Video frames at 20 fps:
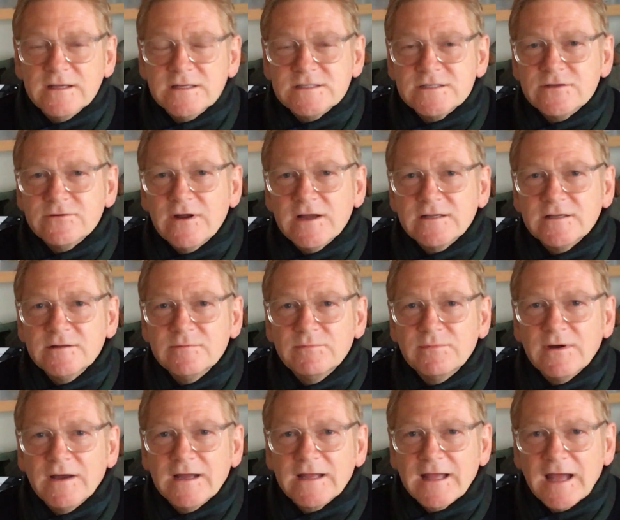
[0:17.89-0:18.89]
It's directed
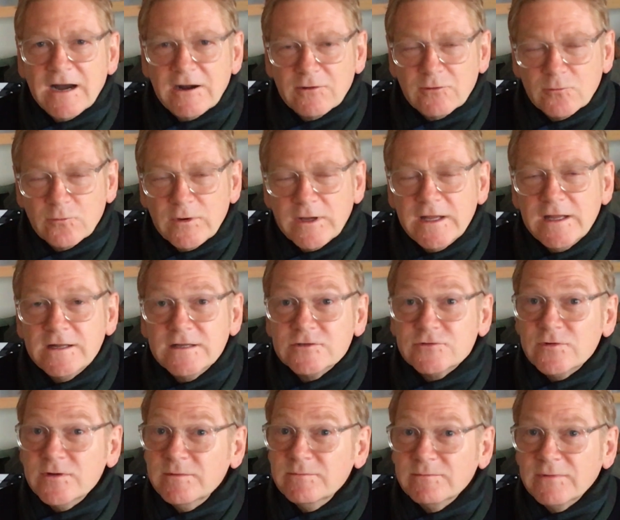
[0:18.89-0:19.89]
by Carol Reed,
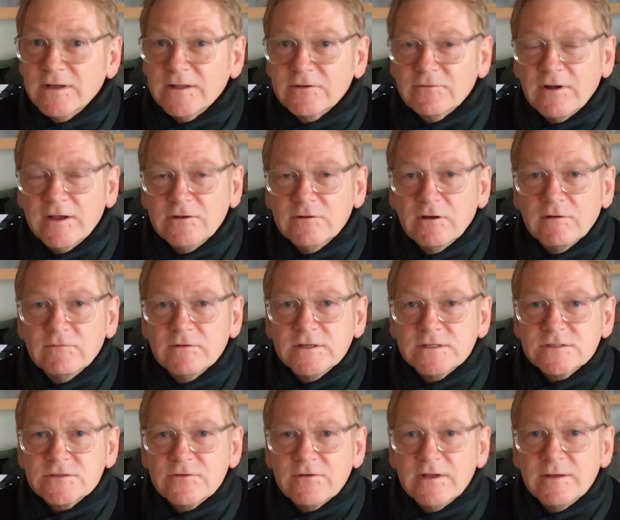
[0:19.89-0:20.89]
it's written by the great
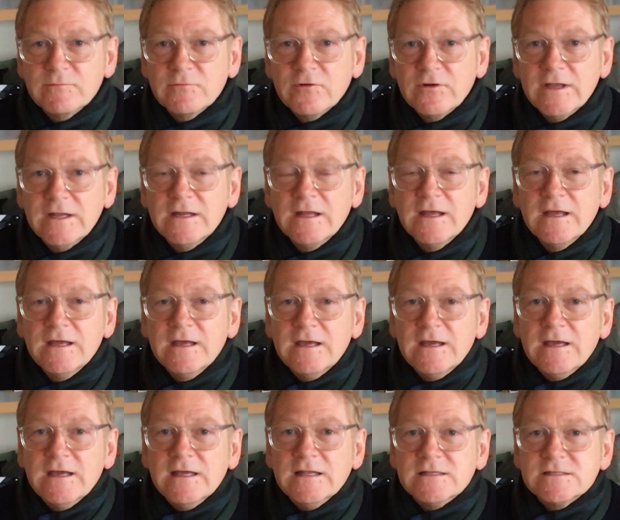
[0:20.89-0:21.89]
novelist Graham Greene,
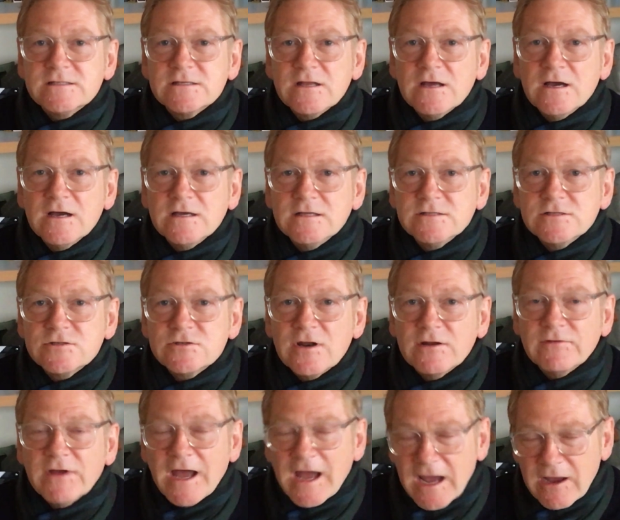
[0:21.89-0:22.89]
it stars
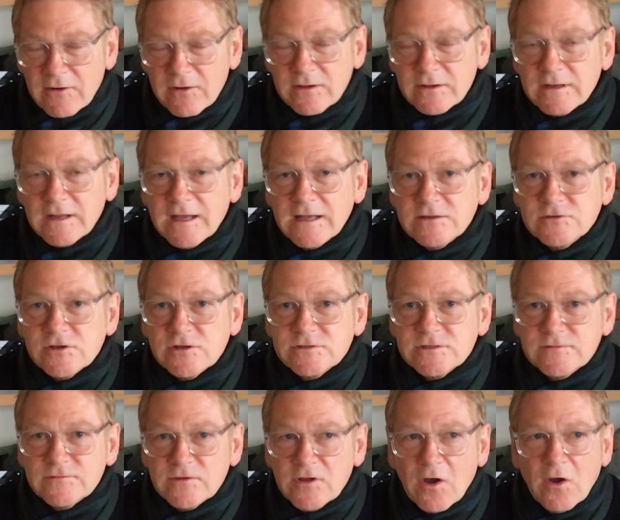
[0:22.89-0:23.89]
Trevor Howard and
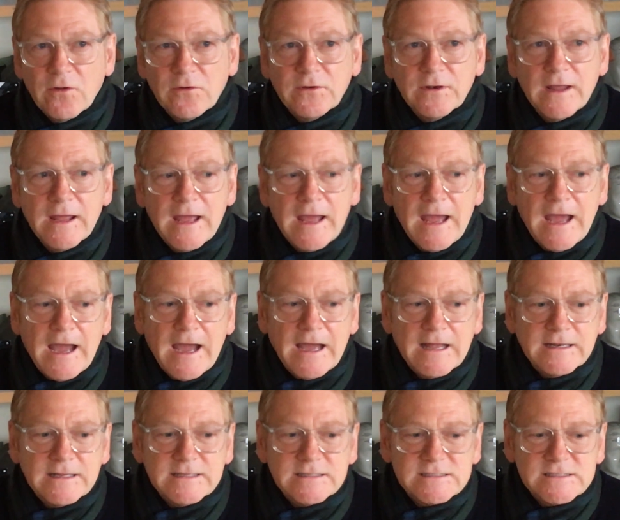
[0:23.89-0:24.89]
Joseph Cotton,
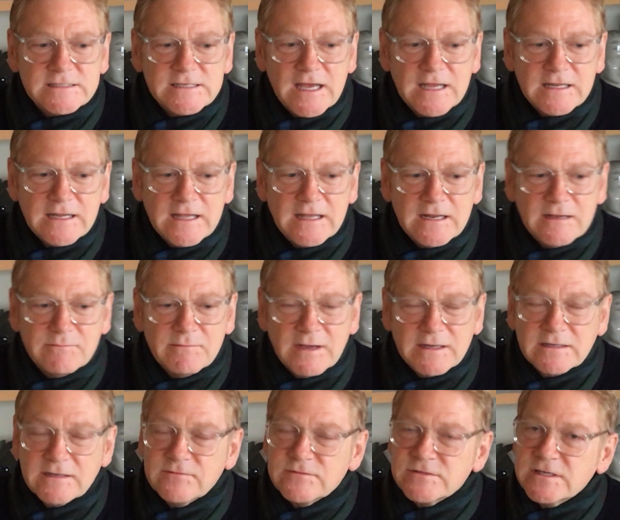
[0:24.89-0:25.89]
and it's set in a
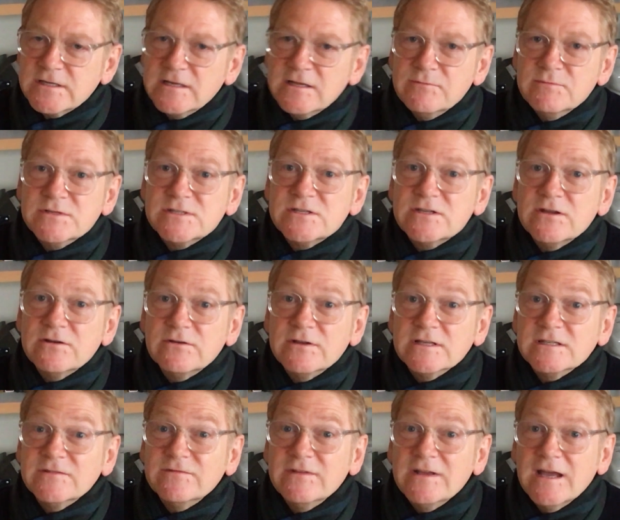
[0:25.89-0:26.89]
magnificently
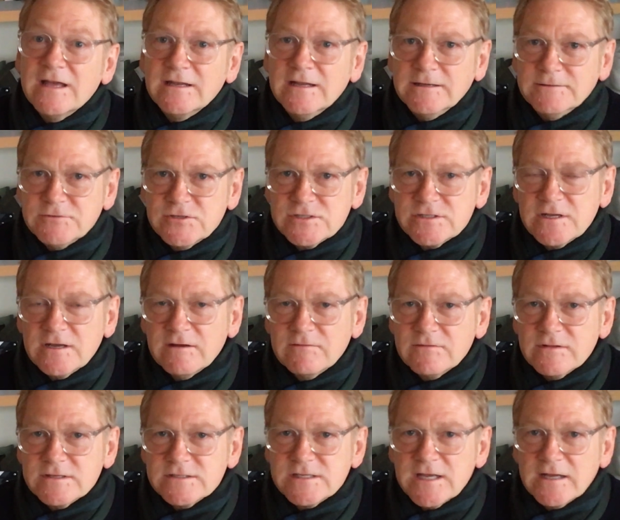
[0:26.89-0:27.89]
mysterious Vienna just
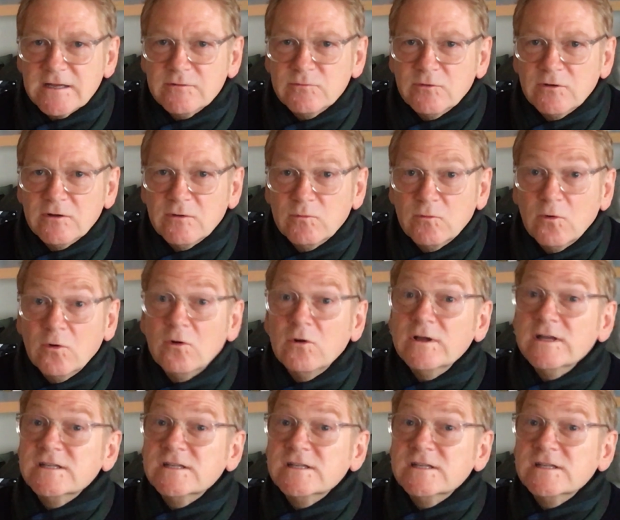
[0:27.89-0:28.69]
after the Second World War.